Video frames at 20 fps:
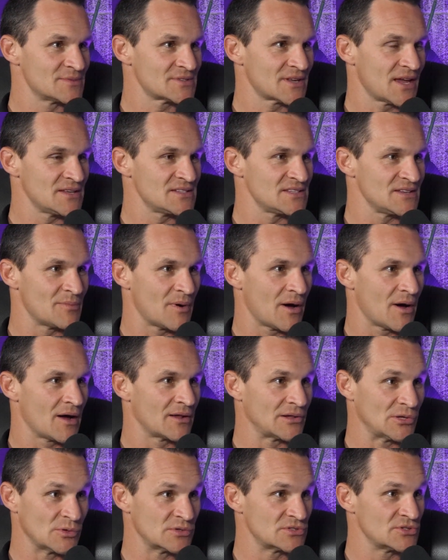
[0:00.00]
Casey Baugh and
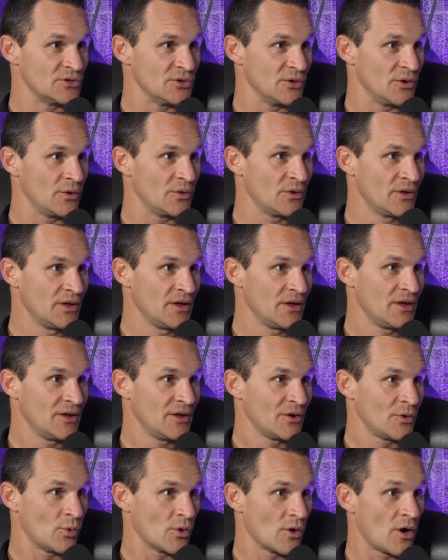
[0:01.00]
Luke Toon
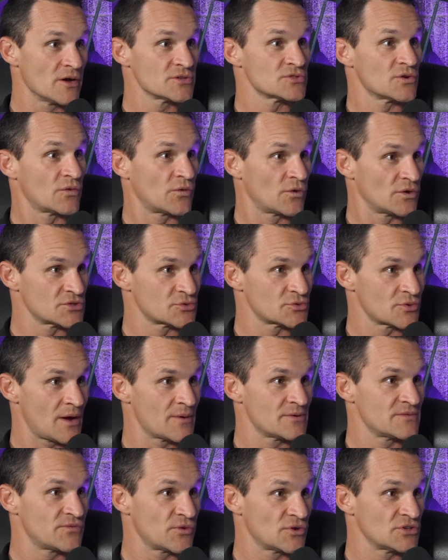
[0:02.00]
were also first
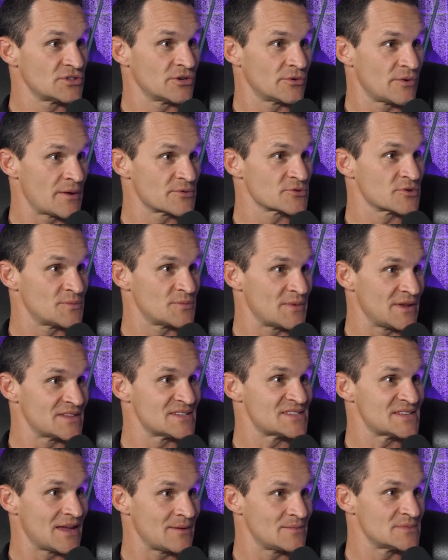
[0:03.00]
year reps with me at the
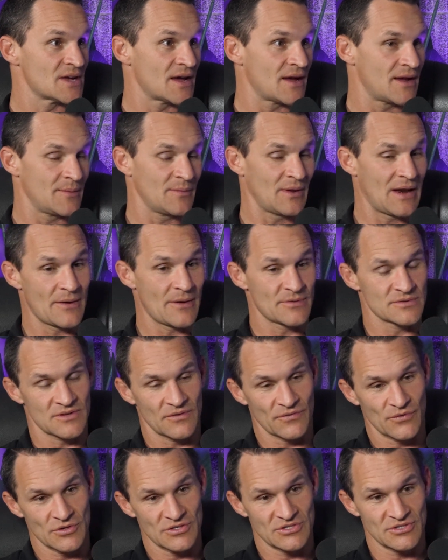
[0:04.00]
same time. And I was the
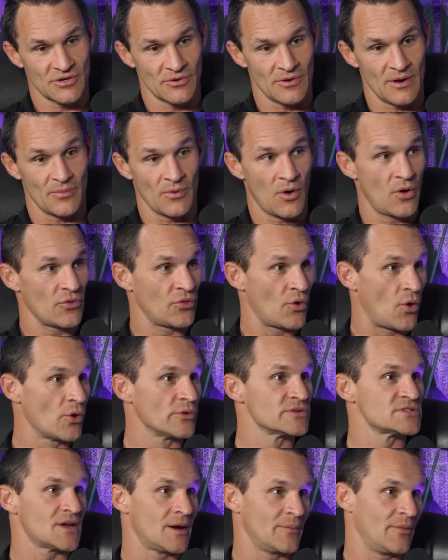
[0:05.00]
first year rep the whole
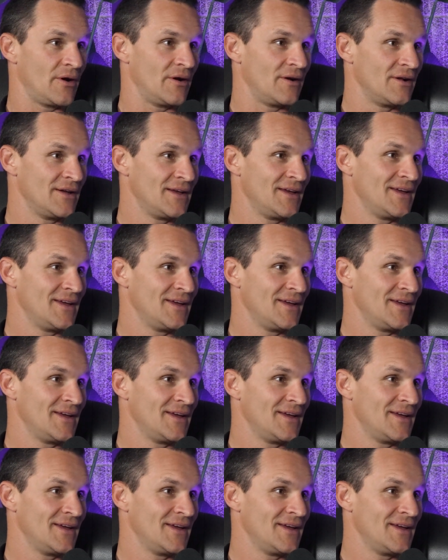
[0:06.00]
summer.